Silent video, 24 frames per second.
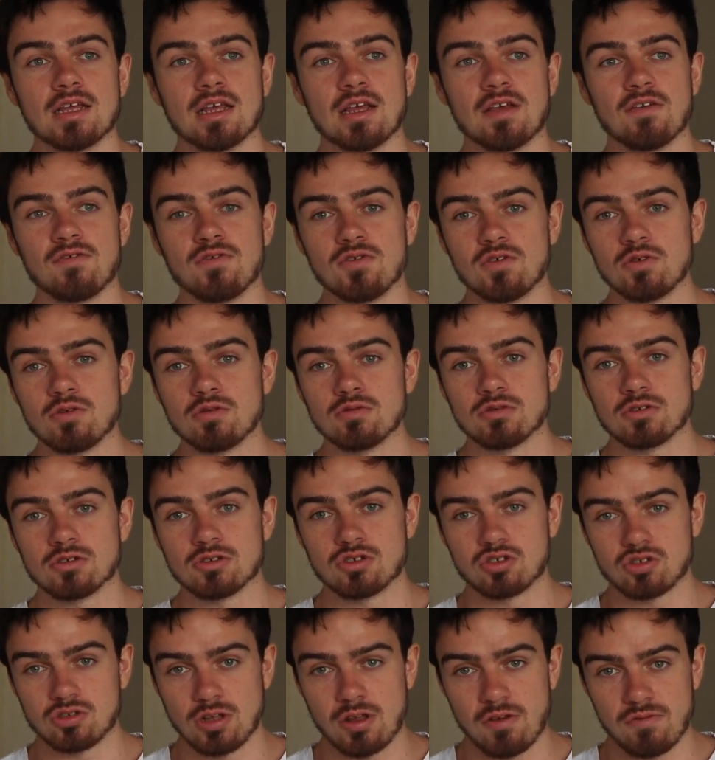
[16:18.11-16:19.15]
If you
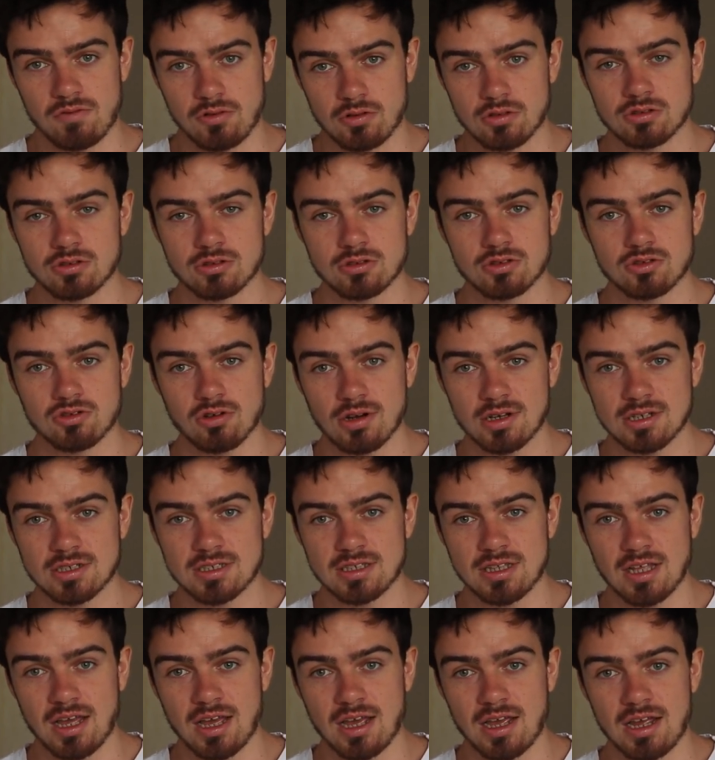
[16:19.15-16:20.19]

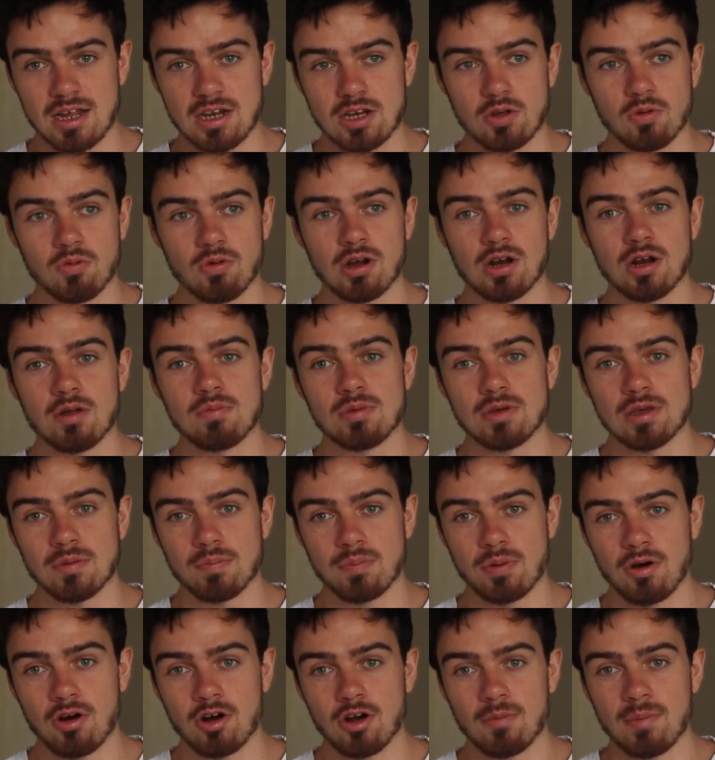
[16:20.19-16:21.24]
trust that and you want to be a
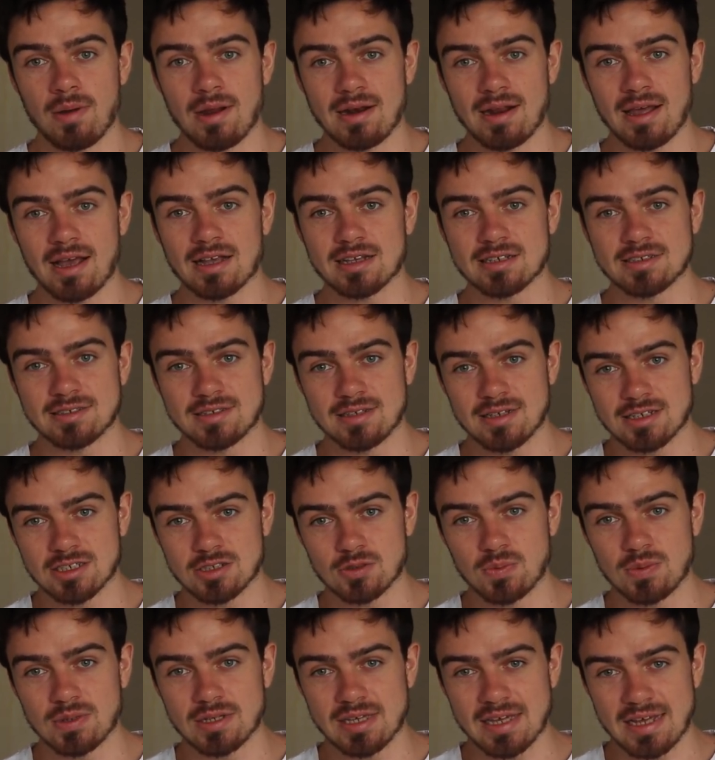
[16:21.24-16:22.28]
part of my next
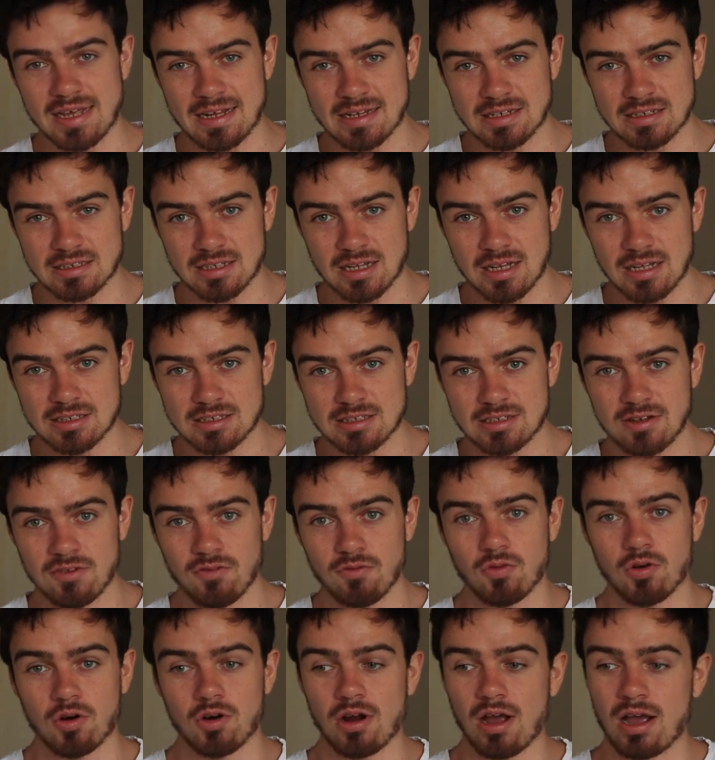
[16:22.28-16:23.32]
6-week
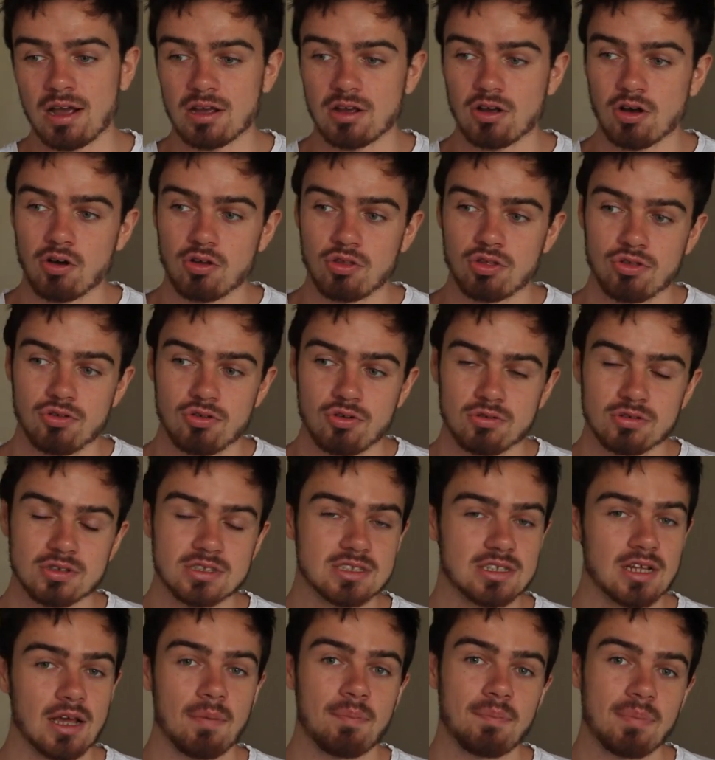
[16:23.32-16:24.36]
intensive where I go through
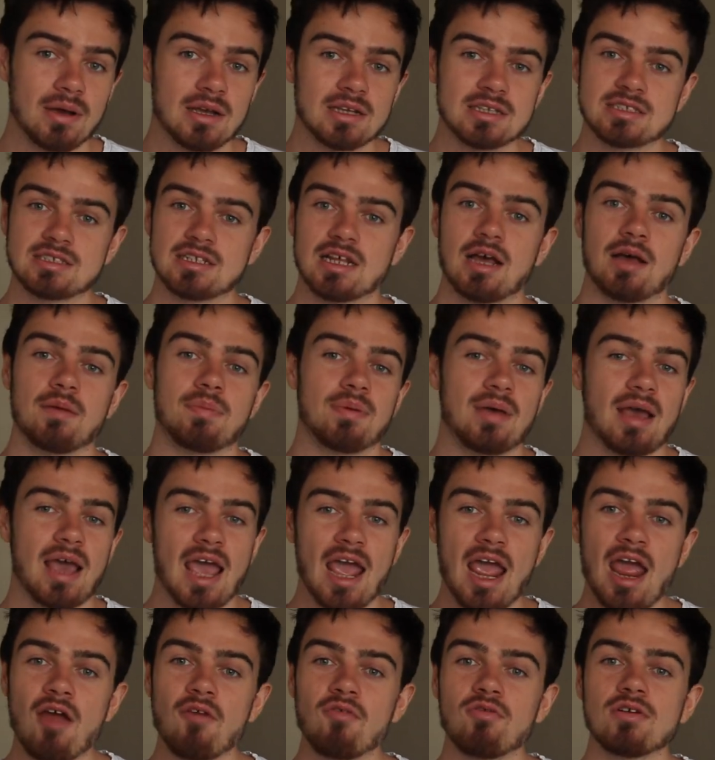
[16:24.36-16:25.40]
step by step
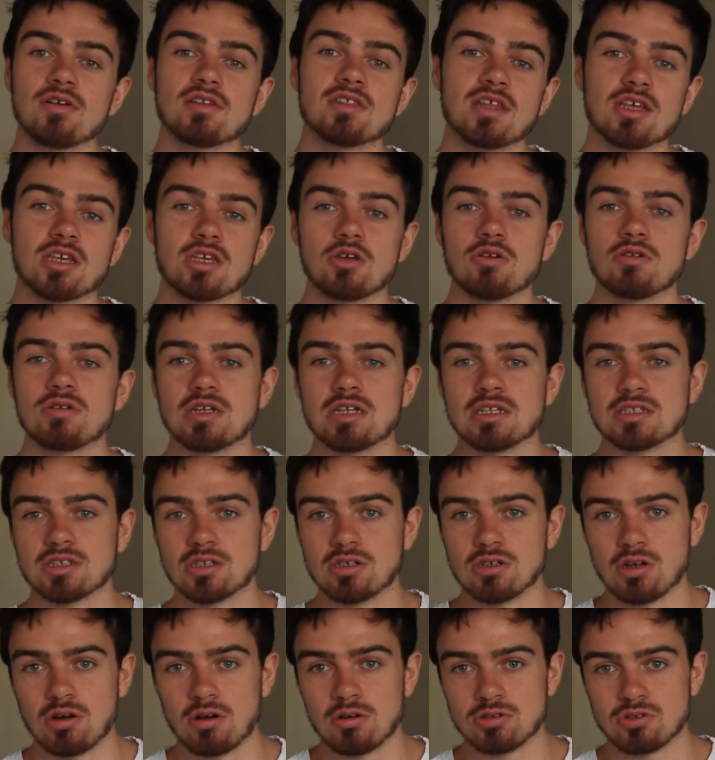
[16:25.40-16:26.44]
everything you need to
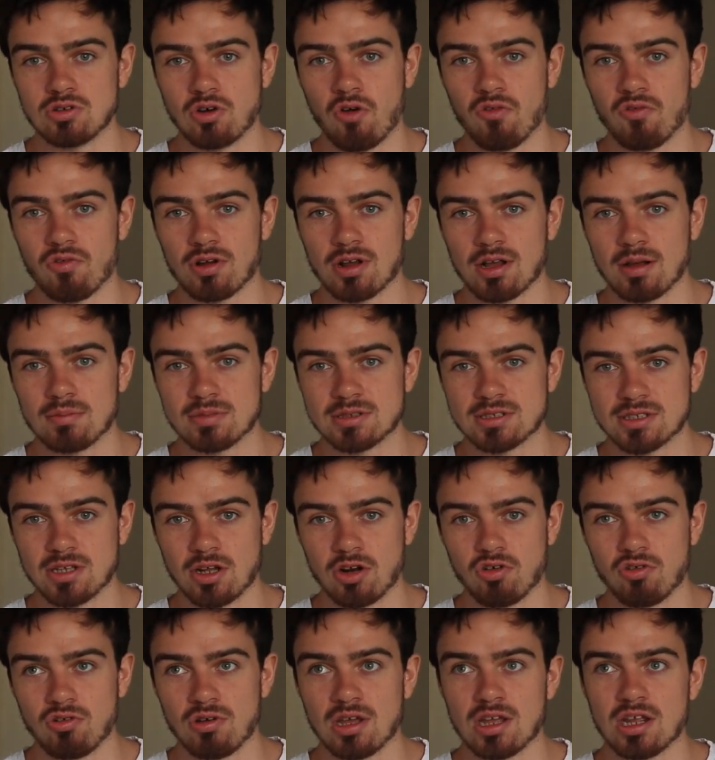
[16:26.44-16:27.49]
know to overcome
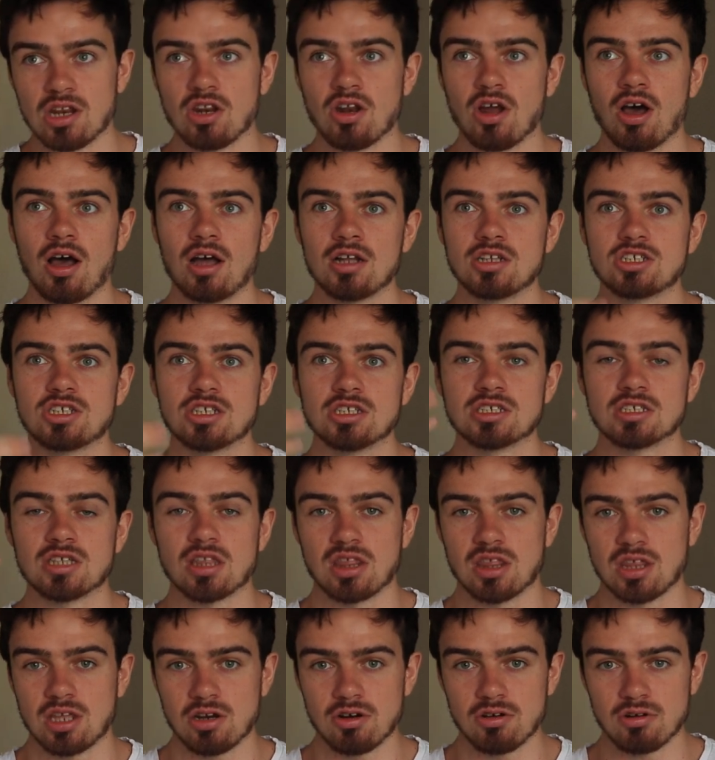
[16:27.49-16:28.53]
stuttering, not just
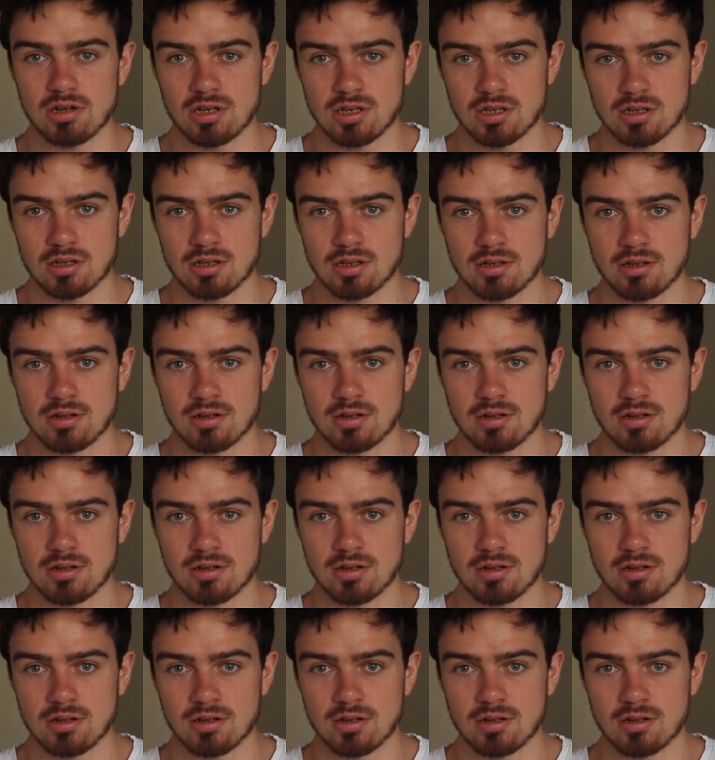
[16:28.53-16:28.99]
theory.